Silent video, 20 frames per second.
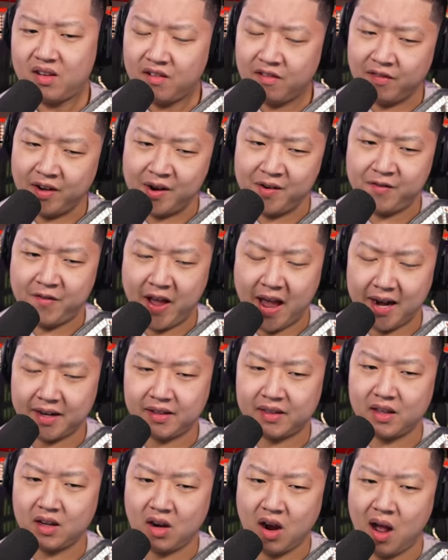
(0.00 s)
Fun fact,
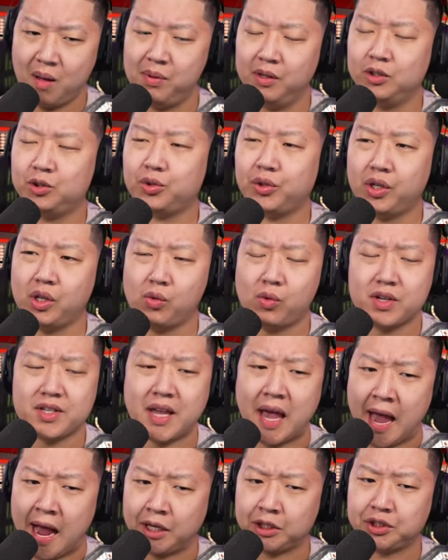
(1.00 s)
the Goblin Drill was
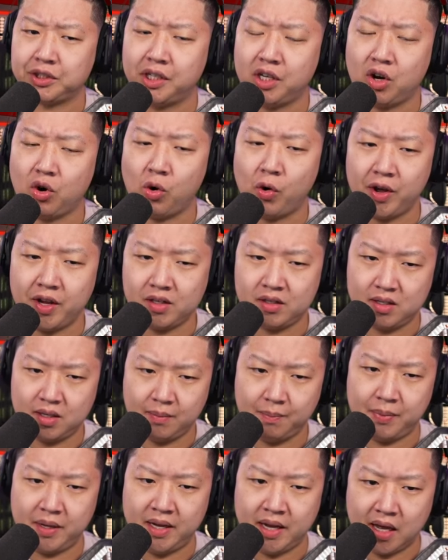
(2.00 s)
actually going to
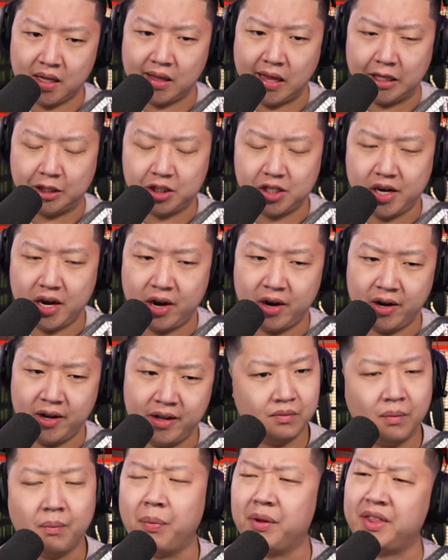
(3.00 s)
be a legendary,
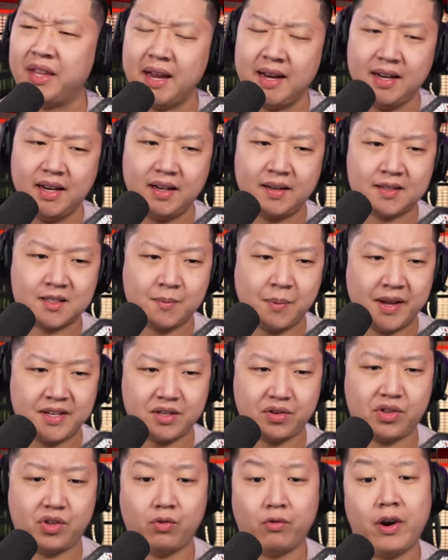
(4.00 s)
but they needed to space
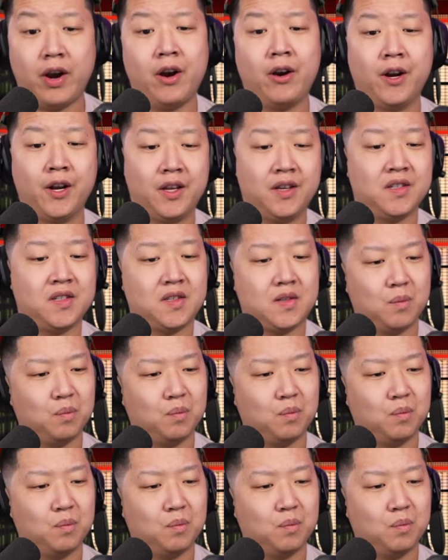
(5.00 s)
out the rarities.